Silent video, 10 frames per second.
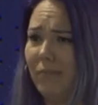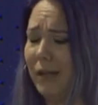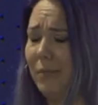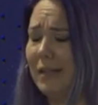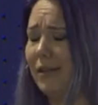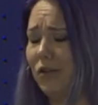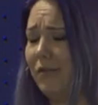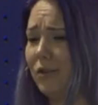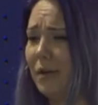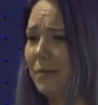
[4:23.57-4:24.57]
basic
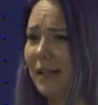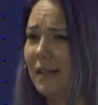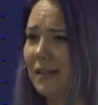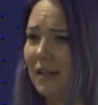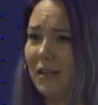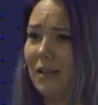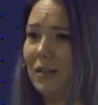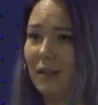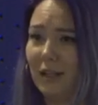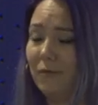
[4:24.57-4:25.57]
JavaScript things, and
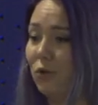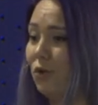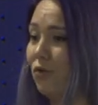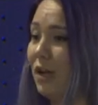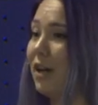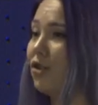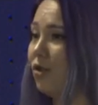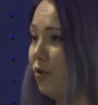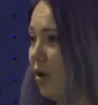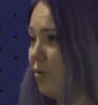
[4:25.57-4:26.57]
it gives you
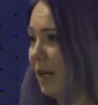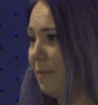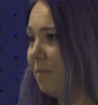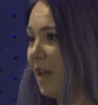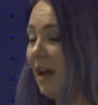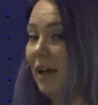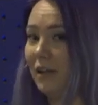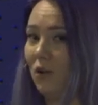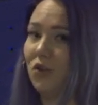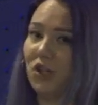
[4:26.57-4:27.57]
introduction to coding
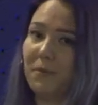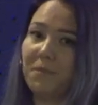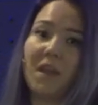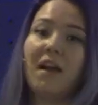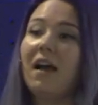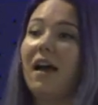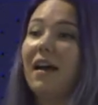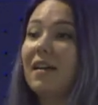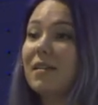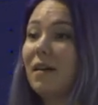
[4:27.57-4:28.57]
and logic.
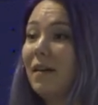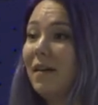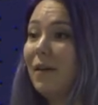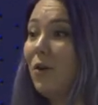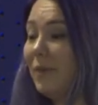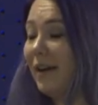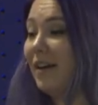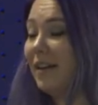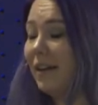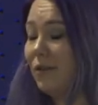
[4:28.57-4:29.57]
And oh my
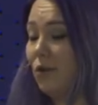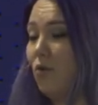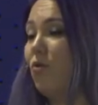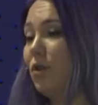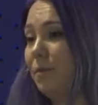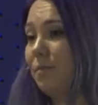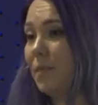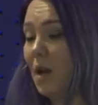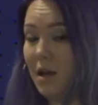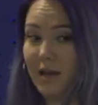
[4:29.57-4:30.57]
God, I get so hooked.
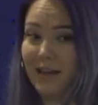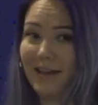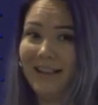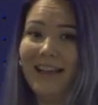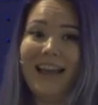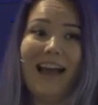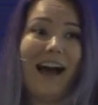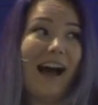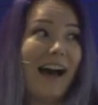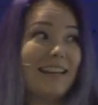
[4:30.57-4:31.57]

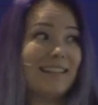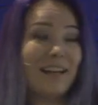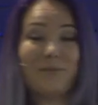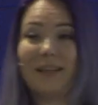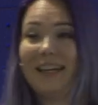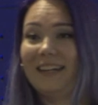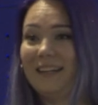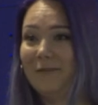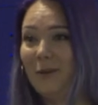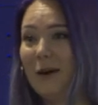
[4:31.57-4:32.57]
I start playing,
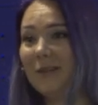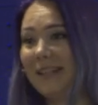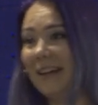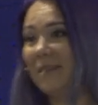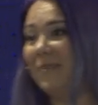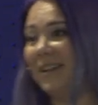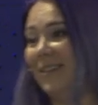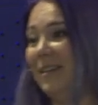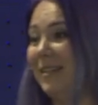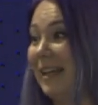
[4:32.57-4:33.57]
in a few hours I come back
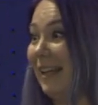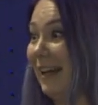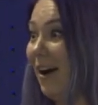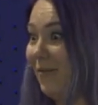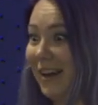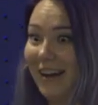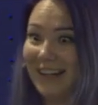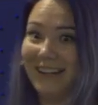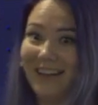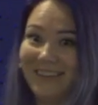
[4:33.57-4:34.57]
to him and say like, oh my
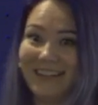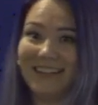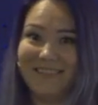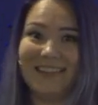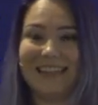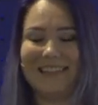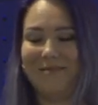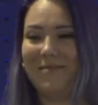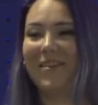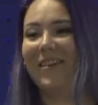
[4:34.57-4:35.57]
God, I love it, like
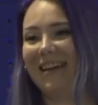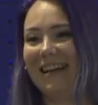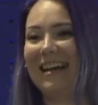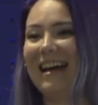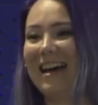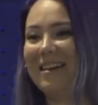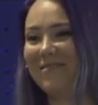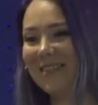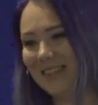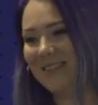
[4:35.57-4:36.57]
give me more.
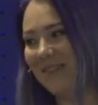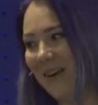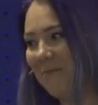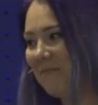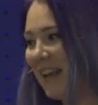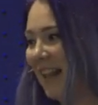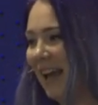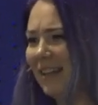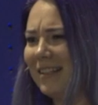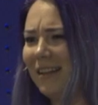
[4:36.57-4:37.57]
I want to do more.
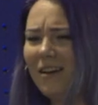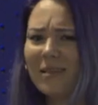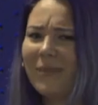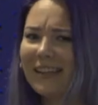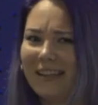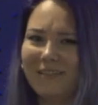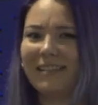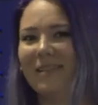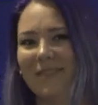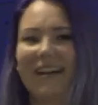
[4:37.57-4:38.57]
And he said, oh, it's many
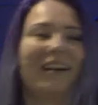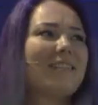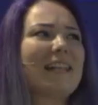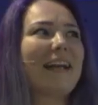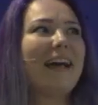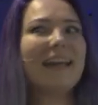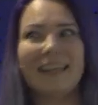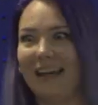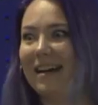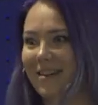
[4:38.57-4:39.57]
levels up there. I was like,
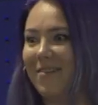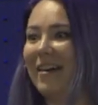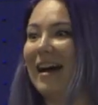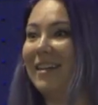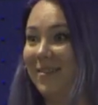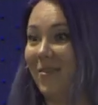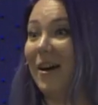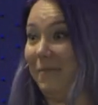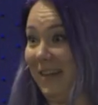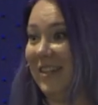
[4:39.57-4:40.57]
yeah, I know, I need
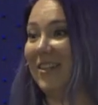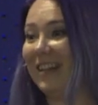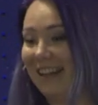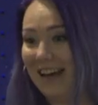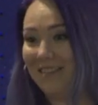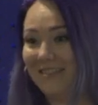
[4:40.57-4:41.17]
more, I finished, I'm